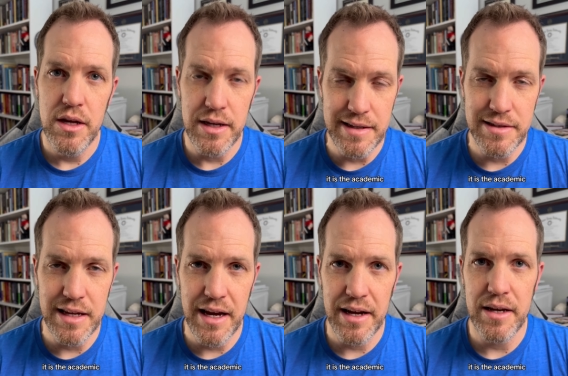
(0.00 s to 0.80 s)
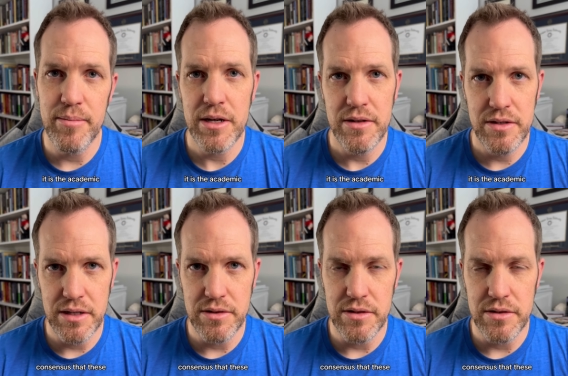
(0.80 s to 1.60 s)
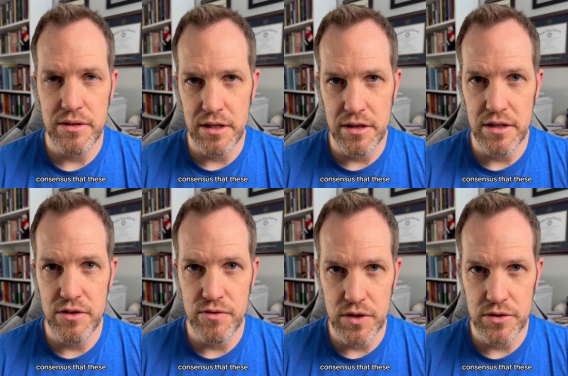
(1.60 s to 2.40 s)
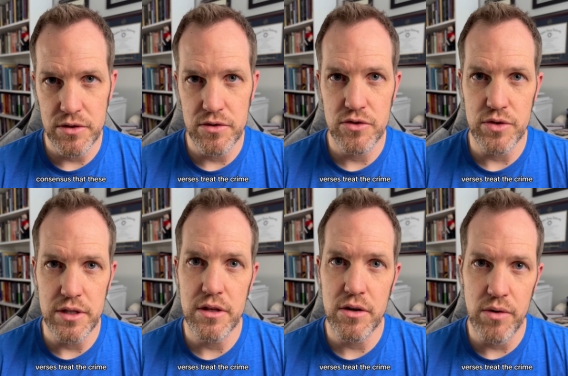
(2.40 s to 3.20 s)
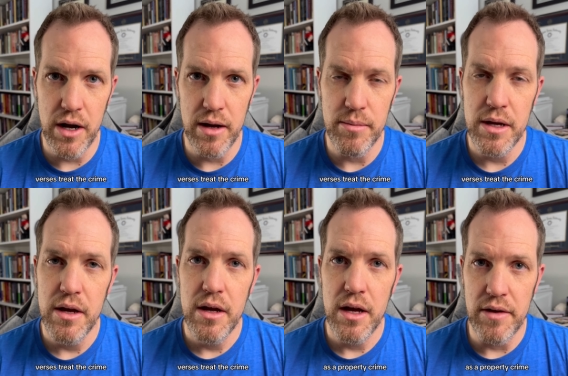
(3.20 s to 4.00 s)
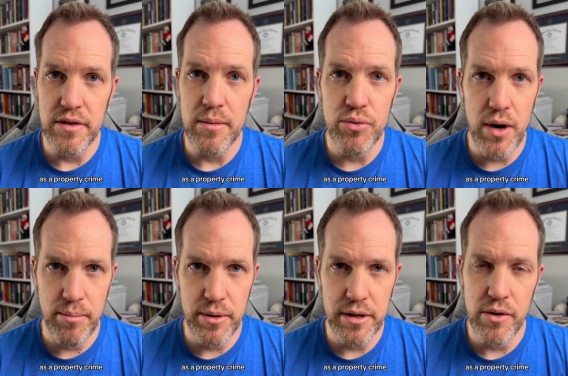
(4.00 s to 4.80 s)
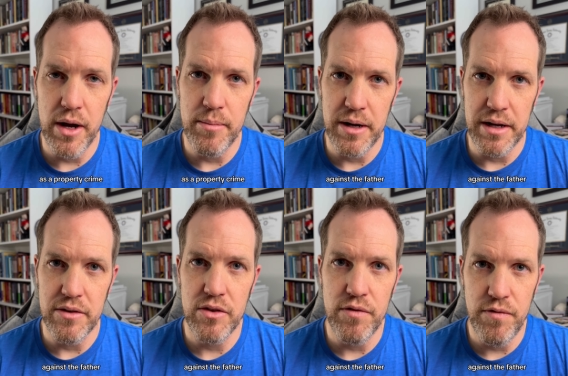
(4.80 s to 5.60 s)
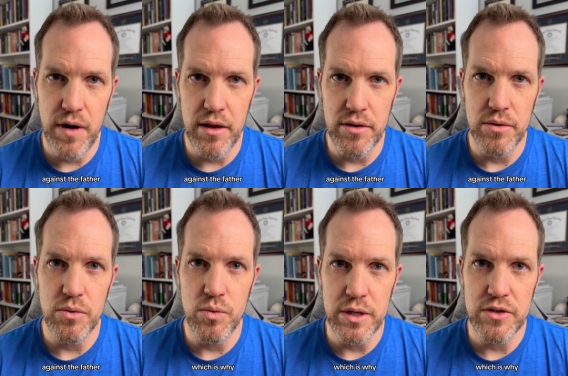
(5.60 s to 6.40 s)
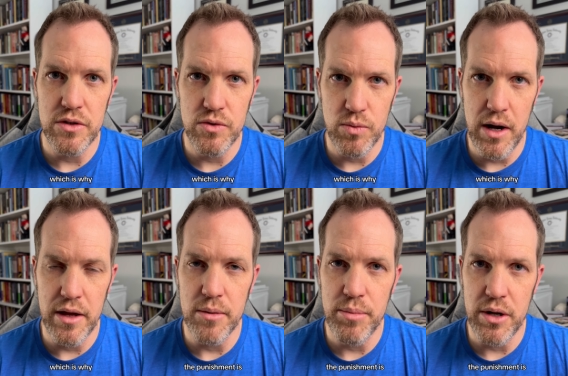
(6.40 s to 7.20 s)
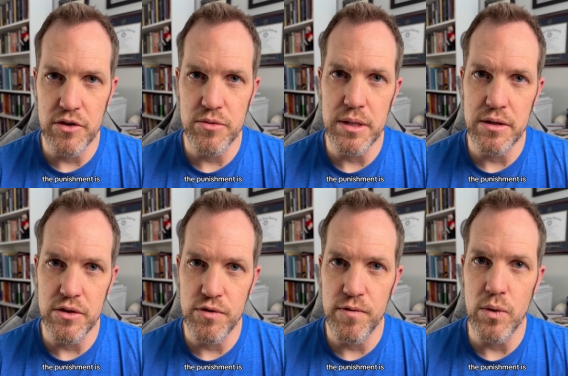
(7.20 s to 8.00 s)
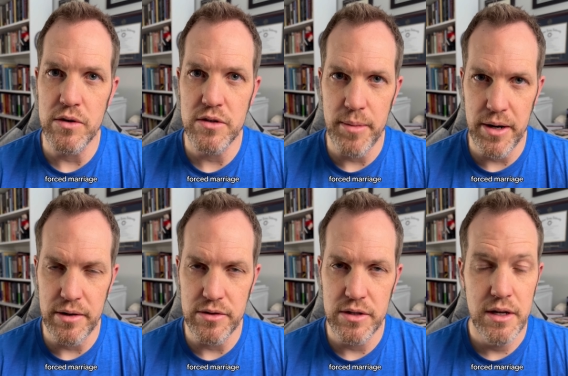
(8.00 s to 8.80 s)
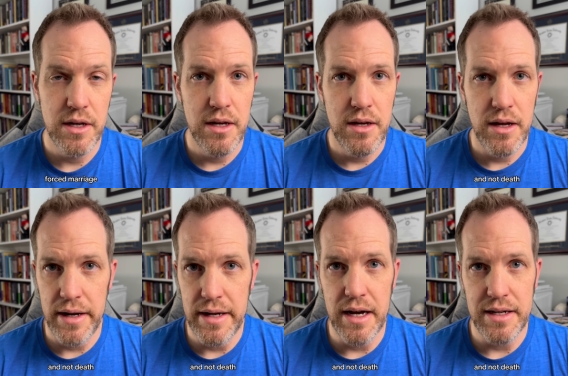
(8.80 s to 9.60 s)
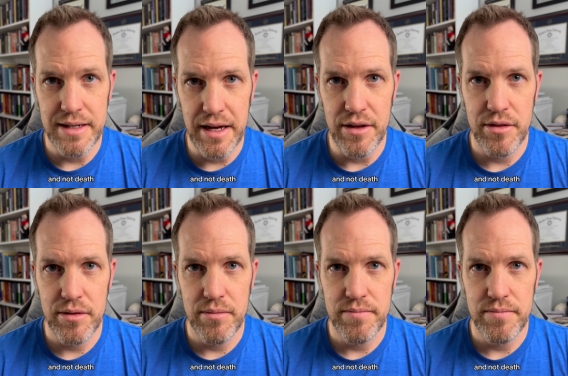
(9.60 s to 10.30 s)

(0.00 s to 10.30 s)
it is the academic consensus that these verses treat the crime as a property crime against the father, which is why the punishment is forced marriage and not death.